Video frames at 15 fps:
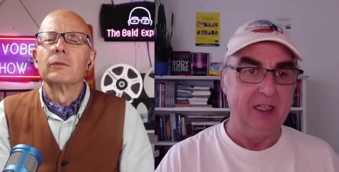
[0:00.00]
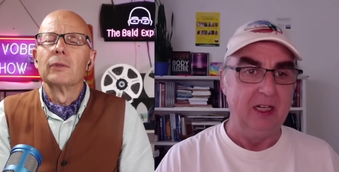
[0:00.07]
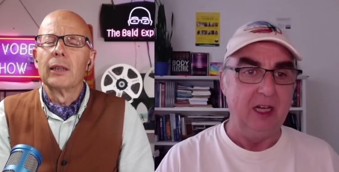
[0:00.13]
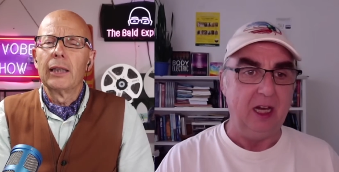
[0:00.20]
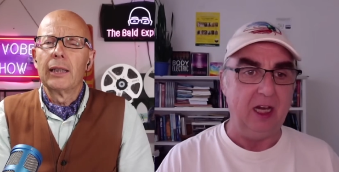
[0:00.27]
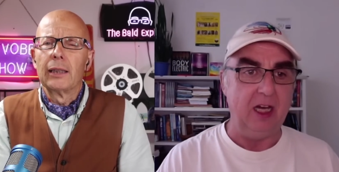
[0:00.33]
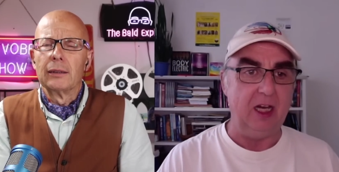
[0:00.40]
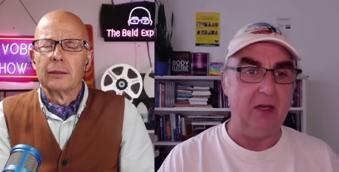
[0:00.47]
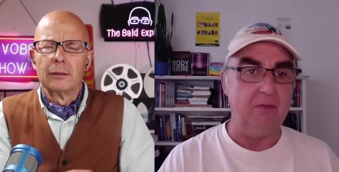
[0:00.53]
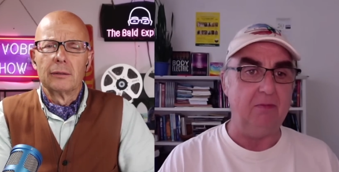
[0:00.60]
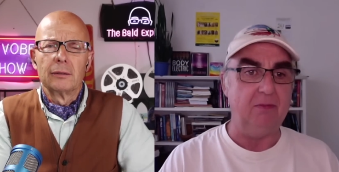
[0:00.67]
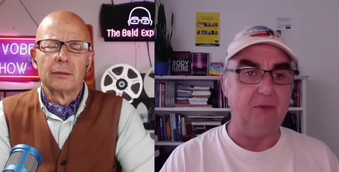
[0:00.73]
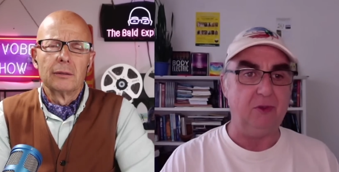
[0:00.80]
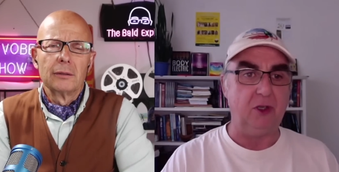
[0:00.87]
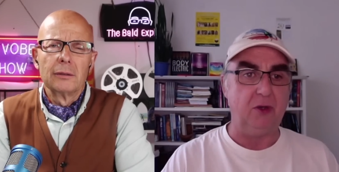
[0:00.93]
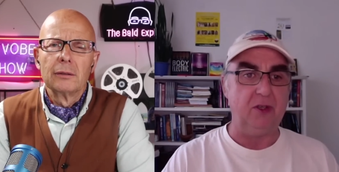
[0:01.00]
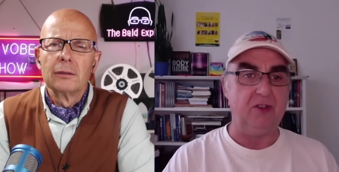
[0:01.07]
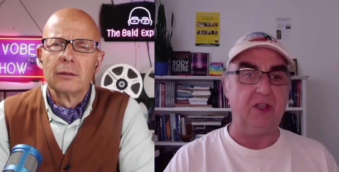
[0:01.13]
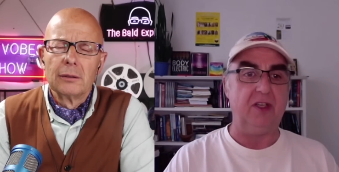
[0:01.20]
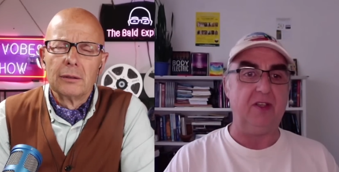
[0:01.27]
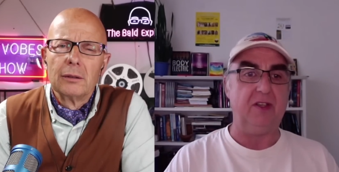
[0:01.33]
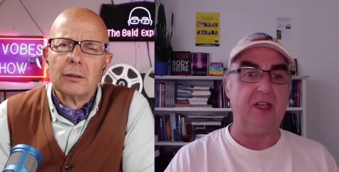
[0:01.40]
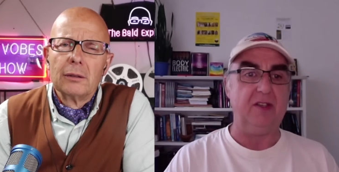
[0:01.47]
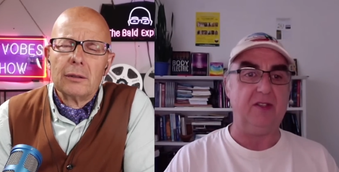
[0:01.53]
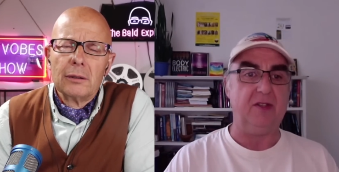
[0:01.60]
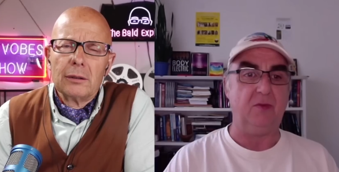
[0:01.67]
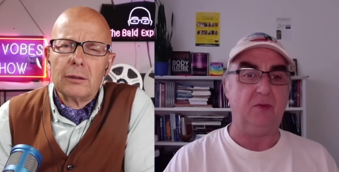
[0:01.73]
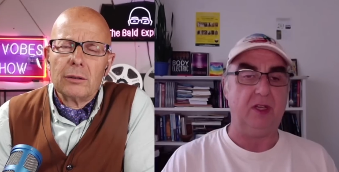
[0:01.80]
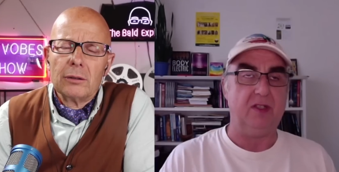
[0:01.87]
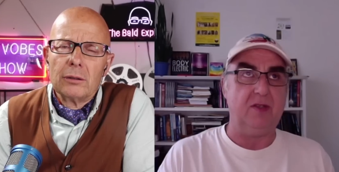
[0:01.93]
Speaker 1: Uh, yeah. So it's, it's
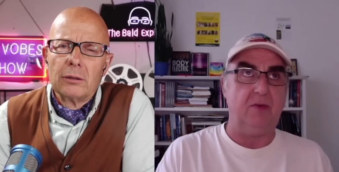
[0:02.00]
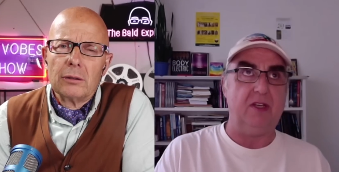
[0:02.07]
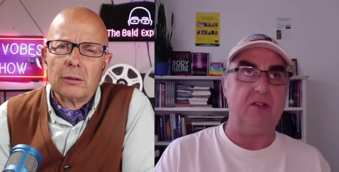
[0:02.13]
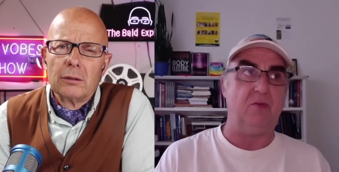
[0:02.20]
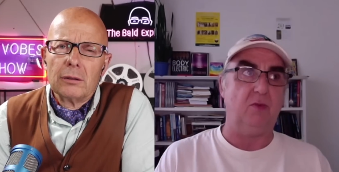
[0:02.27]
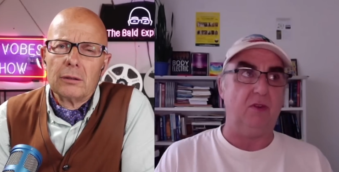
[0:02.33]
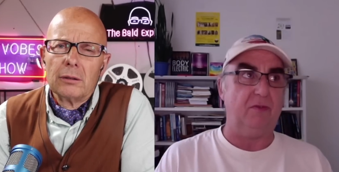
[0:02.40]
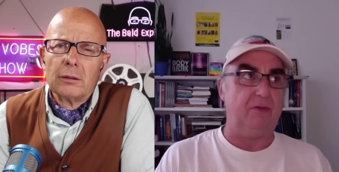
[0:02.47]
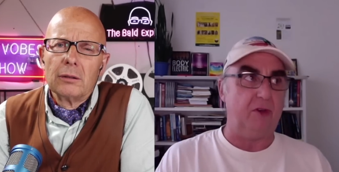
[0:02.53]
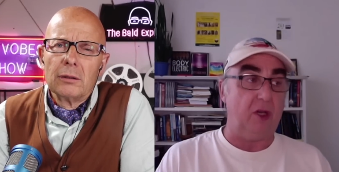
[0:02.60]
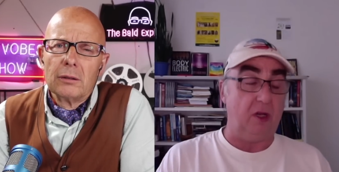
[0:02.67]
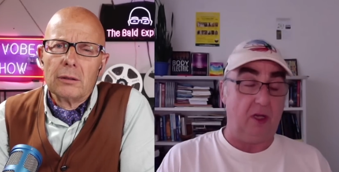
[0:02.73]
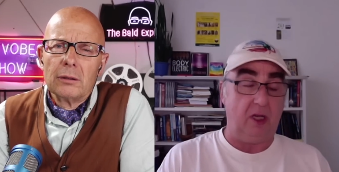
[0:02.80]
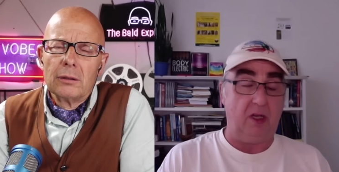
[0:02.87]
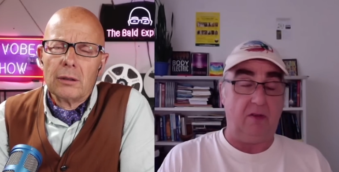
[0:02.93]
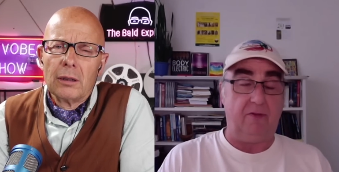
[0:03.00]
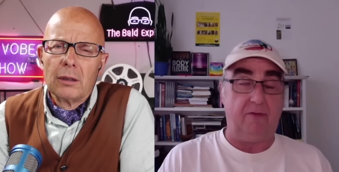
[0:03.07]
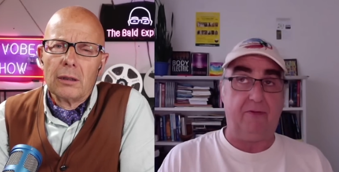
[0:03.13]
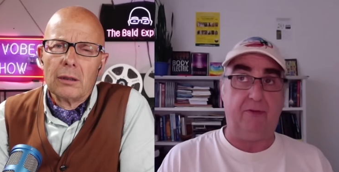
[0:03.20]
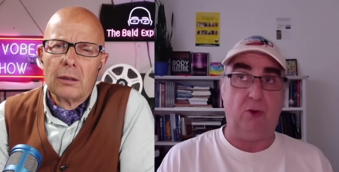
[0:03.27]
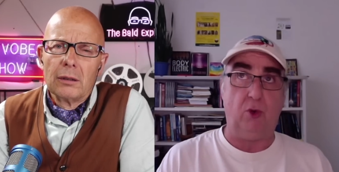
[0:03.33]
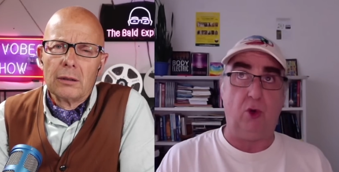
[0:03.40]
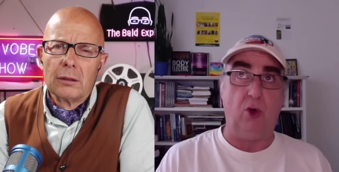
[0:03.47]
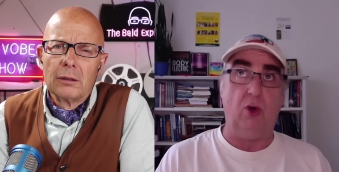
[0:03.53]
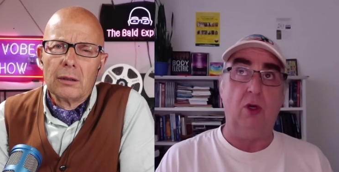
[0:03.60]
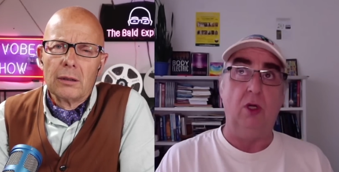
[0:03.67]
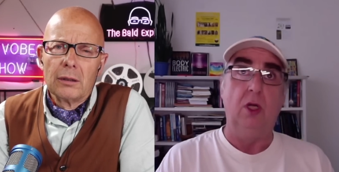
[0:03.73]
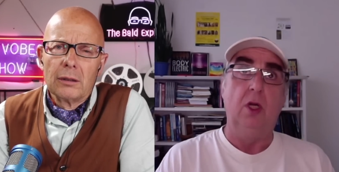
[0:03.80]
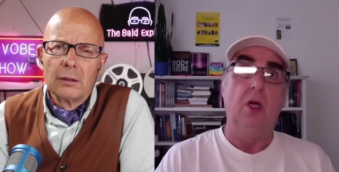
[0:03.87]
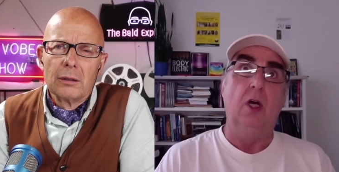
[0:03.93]
the it's the Western word for for
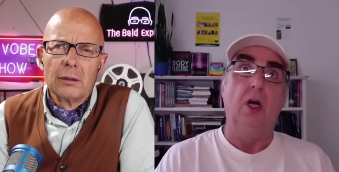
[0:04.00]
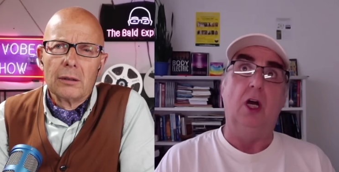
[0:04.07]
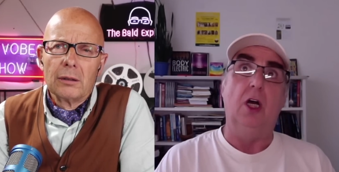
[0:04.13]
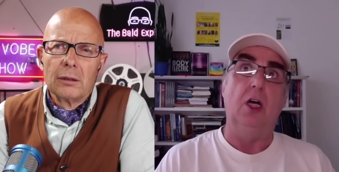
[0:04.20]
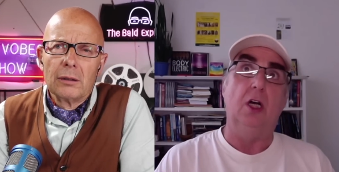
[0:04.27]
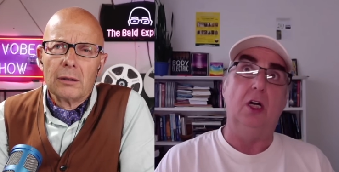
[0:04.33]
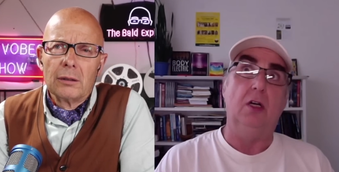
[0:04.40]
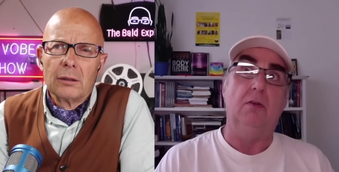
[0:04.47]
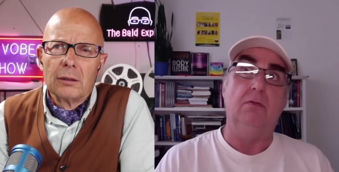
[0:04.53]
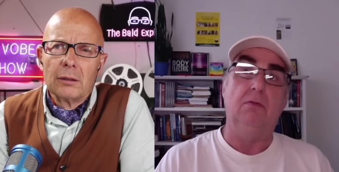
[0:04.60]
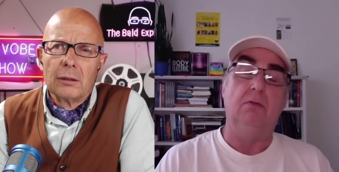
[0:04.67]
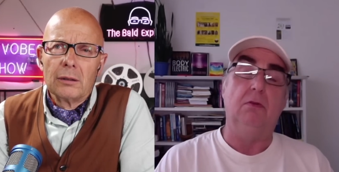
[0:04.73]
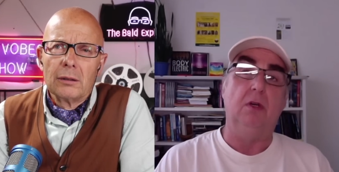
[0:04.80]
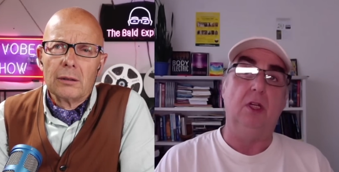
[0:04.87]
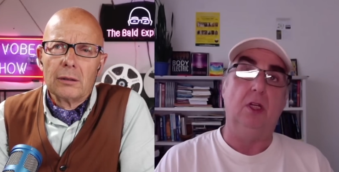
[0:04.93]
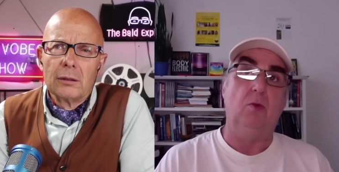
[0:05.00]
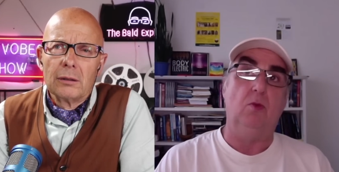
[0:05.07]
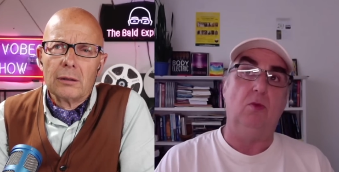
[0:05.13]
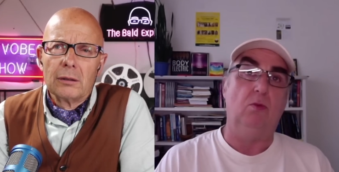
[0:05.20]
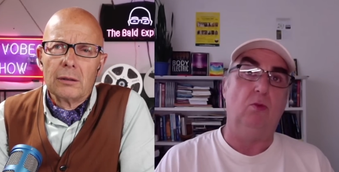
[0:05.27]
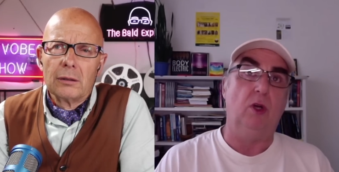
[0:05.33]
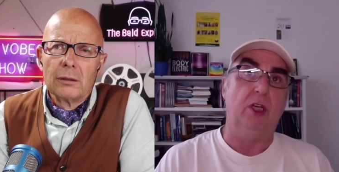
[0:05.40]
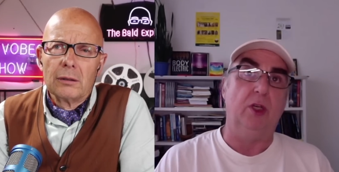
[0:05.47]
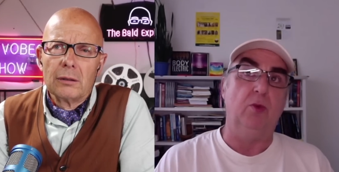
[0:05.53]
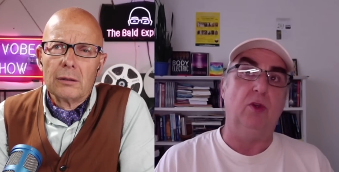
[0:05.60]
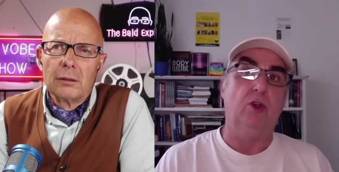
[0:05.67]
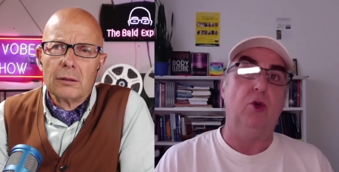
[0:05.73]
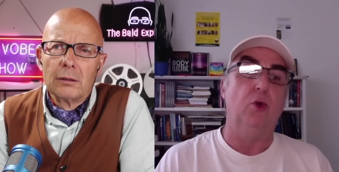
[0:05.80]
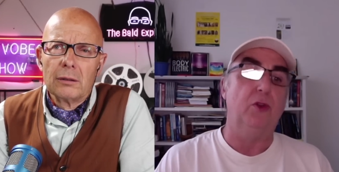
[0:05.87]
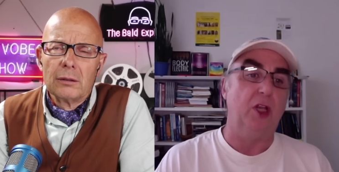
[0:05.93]
uh, what you would
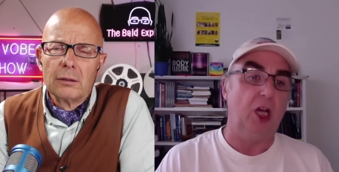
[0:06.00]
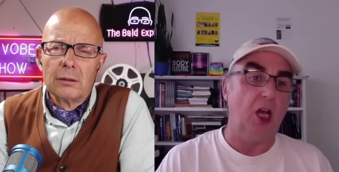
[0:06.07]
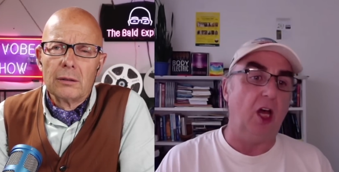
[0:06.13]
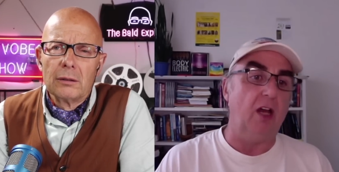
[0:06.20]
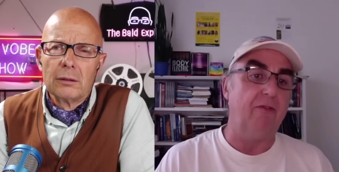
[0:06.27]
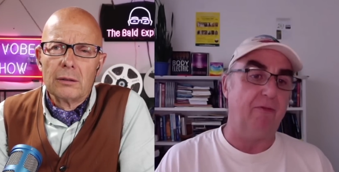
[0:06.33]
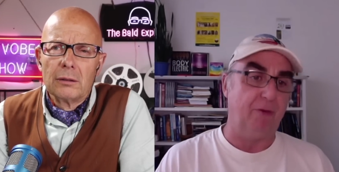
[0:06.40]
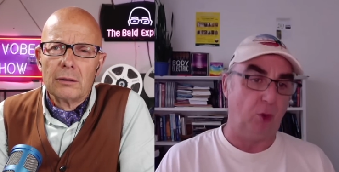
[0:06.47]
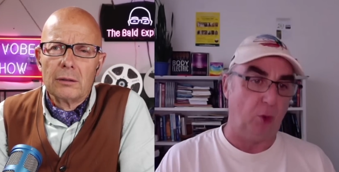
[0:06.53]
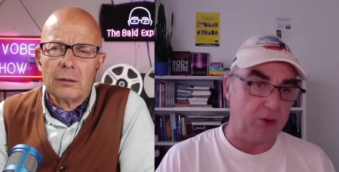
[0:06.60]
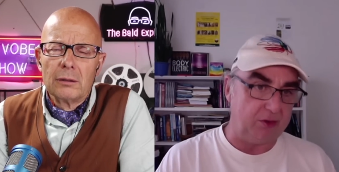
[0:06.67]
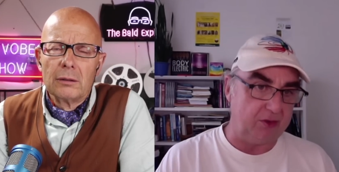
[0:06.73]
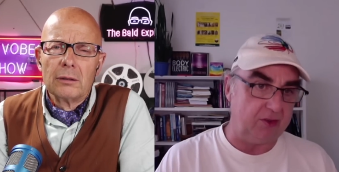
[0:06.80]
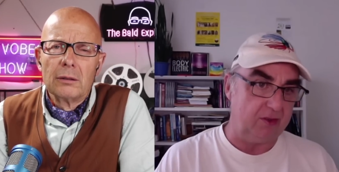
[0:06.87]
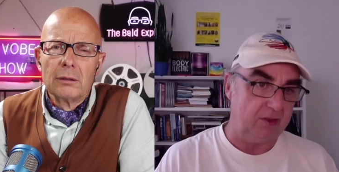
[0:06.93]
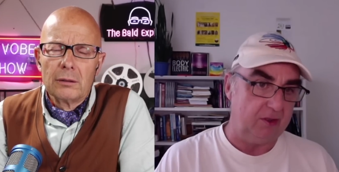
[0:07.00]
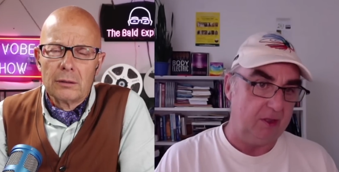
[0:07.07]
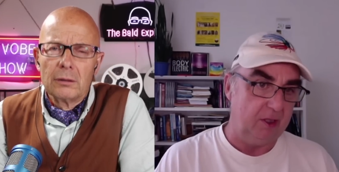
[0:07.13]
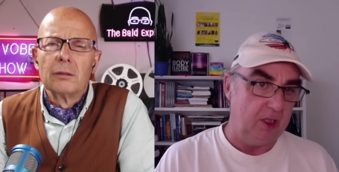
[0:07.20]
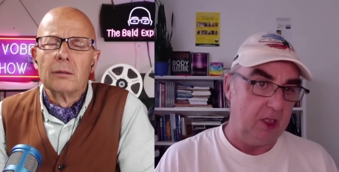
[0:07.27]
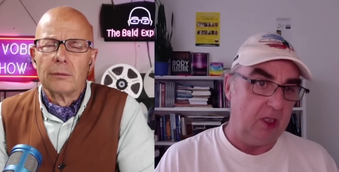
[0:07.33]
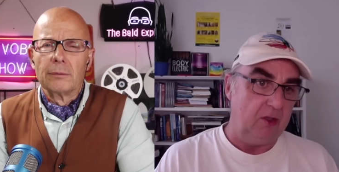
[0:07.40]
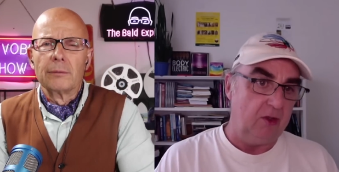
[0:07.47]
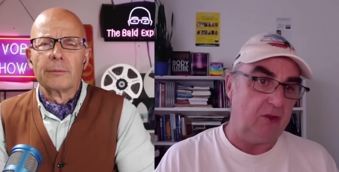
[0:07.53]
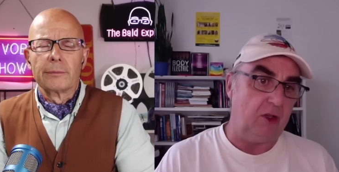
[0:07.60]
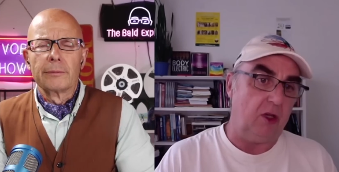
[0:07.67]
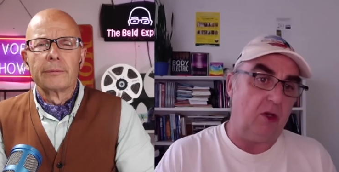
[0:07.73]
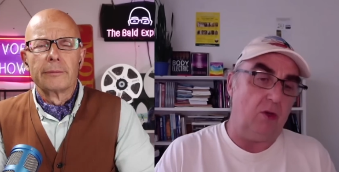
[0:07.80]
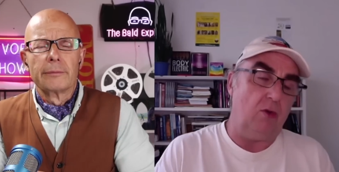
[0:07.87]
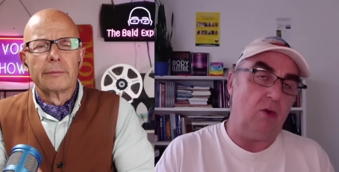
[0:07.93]
call the life force.
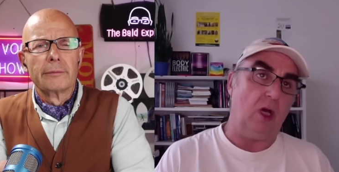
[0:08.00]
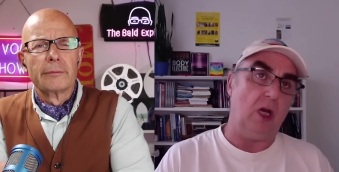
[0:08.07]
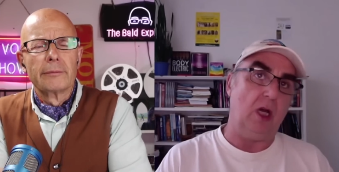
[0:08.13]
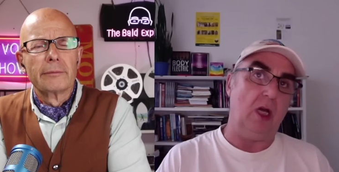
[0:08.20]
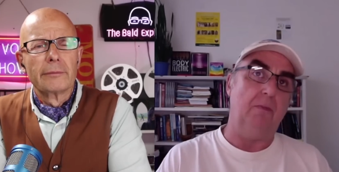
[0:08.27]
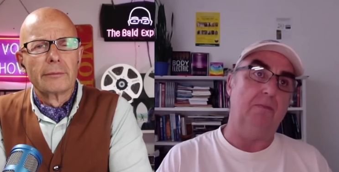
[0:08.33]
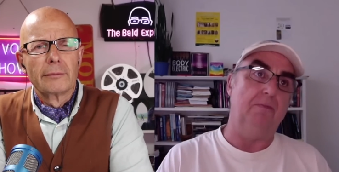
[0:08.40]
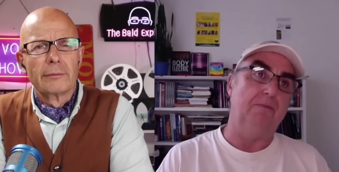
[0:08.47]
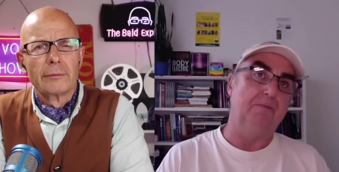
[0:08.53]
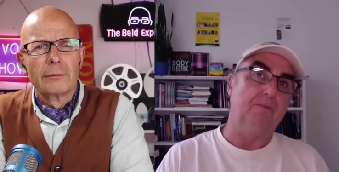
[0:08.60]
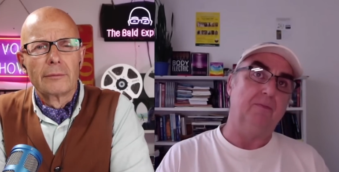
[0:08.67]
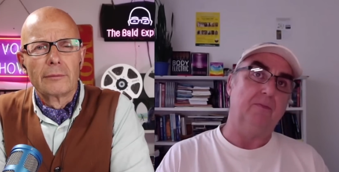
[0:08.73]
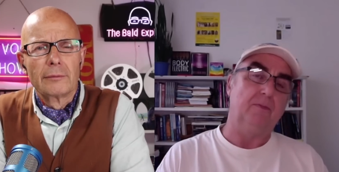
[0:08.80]
So um,